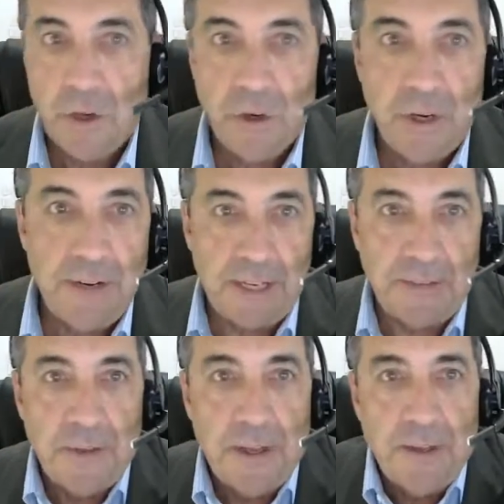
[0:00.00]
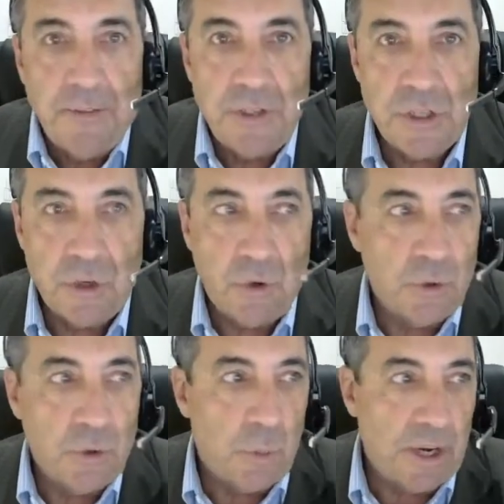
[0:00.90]
Good evening. This is
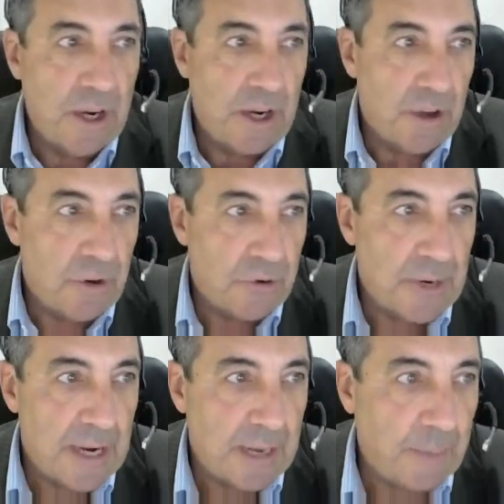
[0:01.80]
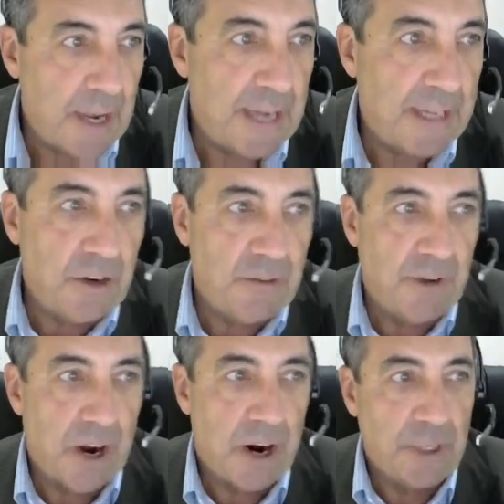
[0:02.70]
Laws 19038, Planning and
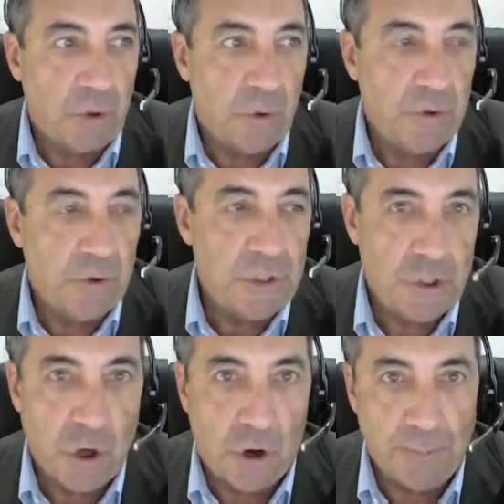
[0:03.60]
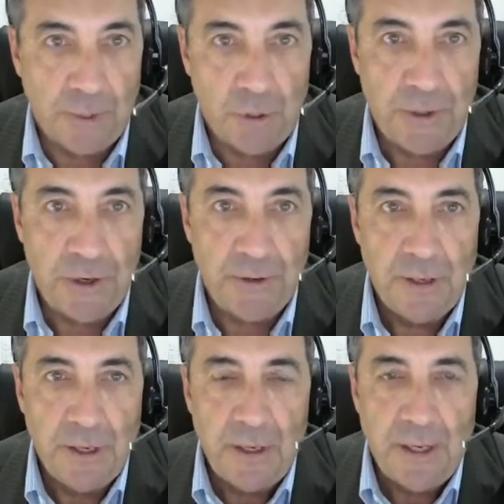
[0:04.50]
Environment Law. This is John Milburn.
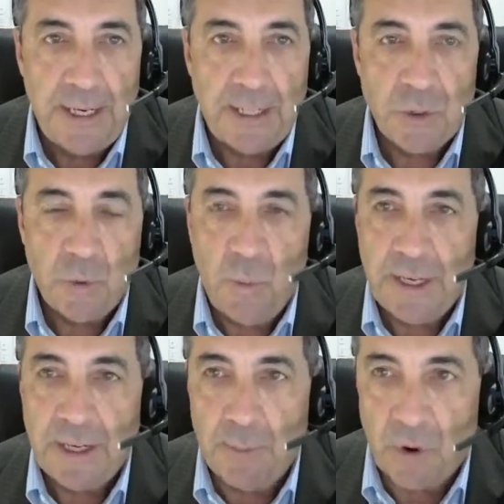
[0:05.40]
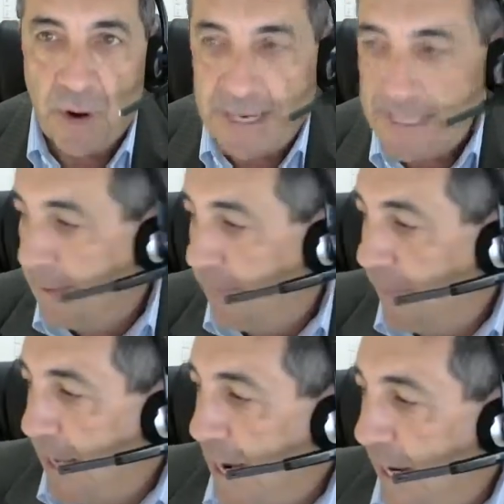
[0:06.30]
It's week number 8,
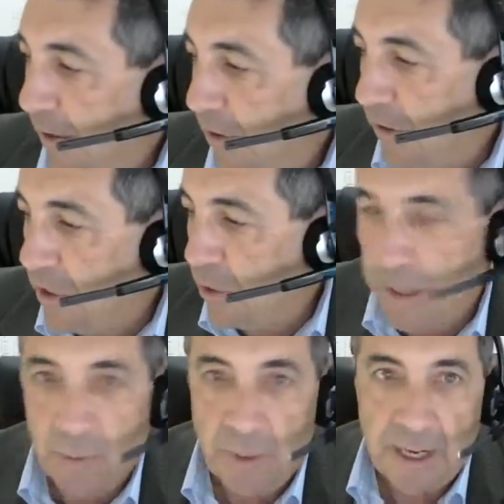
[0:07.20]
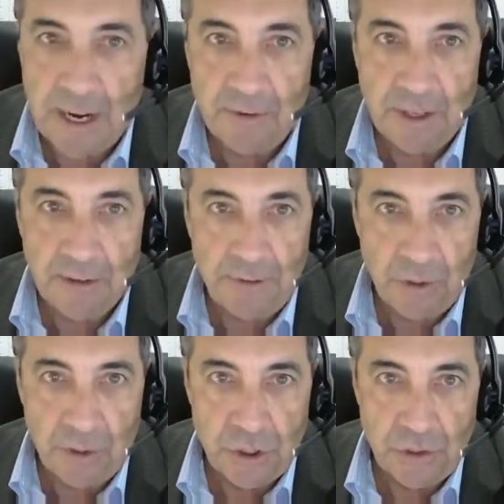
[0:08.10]
and this week we're covering a
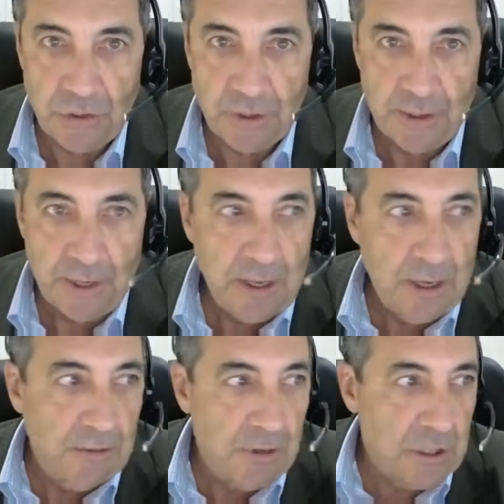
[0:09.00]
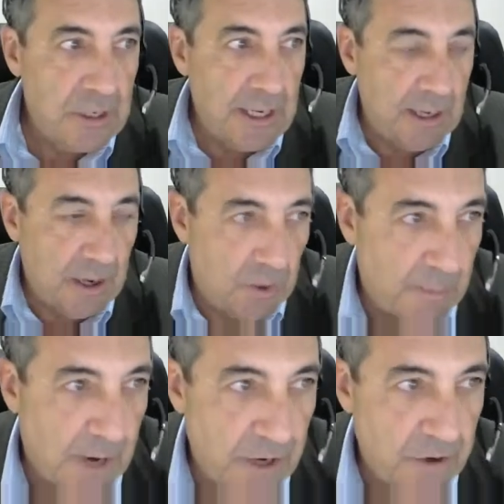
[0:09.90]
few issues. Firstly, a
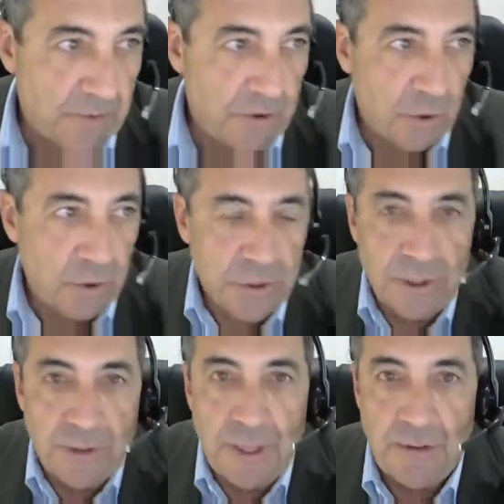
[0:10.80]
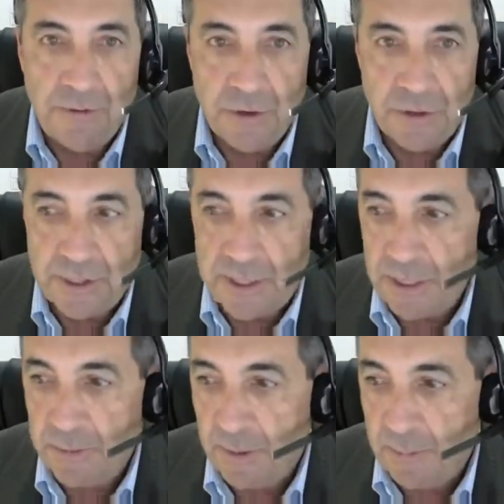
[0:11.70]
reminder, of course, that the first
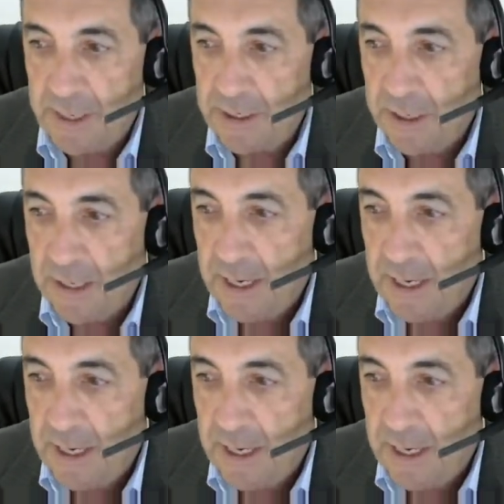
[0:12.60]
assessment piece